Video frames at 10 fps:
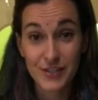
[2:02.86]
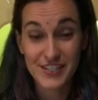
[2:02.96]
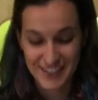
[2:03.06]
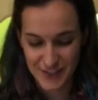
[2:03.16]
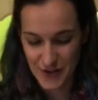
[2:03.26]

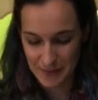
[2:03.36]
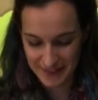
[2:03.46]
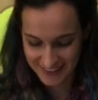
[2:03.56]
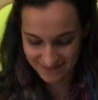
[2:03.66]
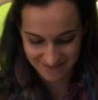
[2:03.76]
just gonna drop it
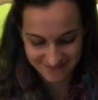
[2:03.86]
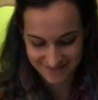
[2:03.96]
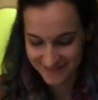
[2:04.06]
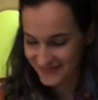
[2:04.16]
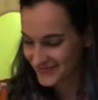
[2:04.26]
in.
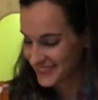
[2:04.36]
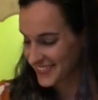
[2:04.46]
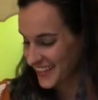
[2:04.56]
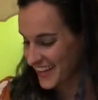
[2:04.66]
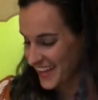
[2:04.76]

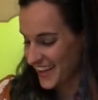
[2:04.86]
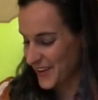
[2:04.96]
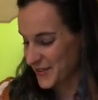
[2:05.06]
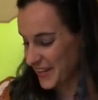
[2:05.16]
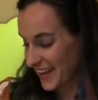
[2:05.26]

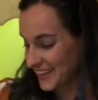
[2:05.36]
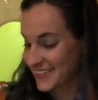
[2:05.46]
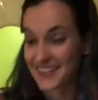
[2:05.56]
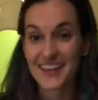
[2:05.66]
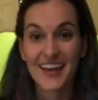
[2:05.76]
Okay.
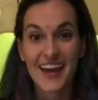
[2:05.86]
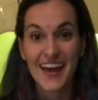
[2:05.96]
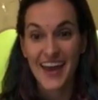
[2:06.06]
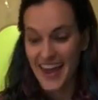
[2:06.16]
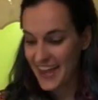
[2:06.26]

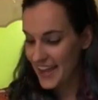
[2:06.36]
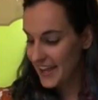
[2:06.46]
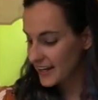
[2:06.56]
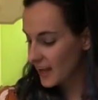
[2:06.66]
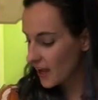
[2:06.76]

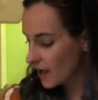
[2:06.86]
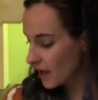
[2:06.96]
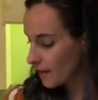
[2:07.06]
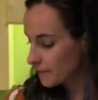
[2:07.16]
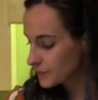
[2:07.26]
And
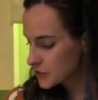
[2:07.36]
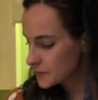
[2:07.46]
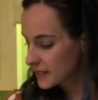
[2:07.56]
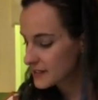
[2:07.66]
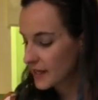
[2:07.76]
just
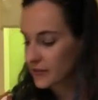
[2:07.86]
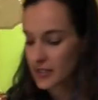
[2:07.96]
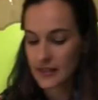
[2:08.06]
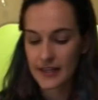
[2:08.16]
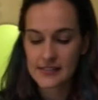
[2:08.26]
because I
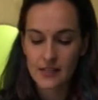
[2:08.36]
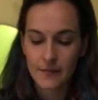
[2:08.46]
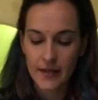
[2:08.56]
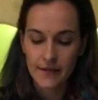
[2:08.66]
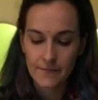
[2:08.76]
really like
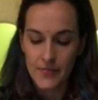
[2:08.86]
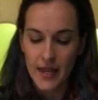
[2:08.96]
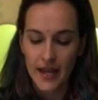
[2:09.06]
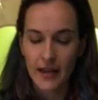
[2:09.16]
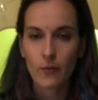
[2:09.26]
cinnamon
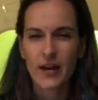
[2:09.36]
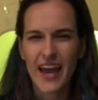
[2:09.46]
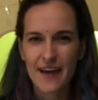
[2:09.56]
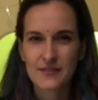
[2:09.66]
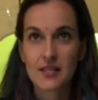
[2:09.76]
and I want to
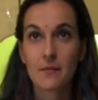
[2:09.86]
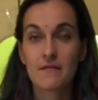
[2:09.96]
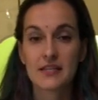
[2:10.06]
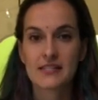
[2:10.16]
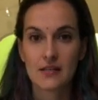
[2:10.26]
have some of
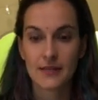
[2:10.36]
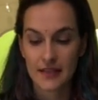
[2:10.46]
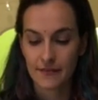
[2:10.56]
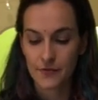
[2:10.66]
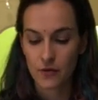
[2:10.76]
the cinnamon
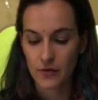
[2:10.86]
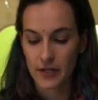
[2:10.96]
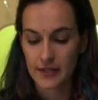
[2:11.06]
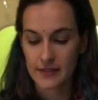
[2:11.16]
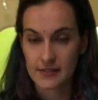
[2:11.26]
left over
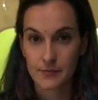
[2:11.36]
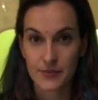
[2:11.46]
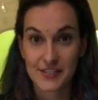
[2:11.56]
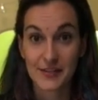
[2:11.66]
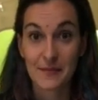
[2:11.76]
in the simple
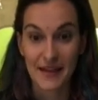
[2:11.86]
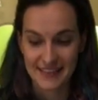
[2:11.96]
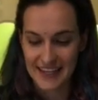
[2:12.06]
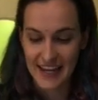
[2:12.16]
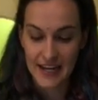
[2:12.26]
syrup at
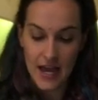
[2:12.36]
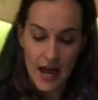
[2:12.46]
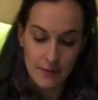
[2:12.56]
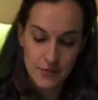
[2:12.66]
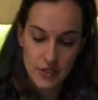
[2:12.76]
the end,
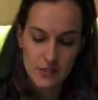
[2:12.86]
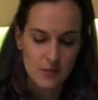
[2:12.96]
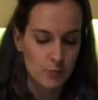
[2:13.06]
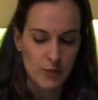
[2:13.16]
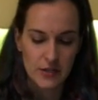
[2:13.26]
I'm just going to
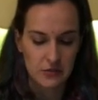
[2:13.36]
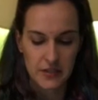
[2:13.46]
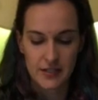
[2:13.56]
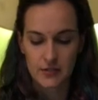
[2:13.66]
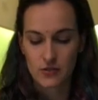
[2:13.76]
sprinkle
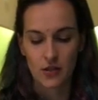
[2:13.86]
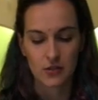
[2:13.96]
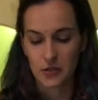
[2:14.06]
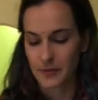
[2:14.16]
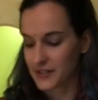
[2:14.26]
in a
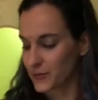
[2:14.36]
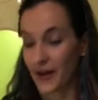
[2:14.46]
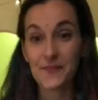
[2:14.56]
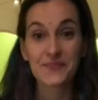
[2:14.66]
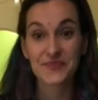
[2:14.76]
little bit as well.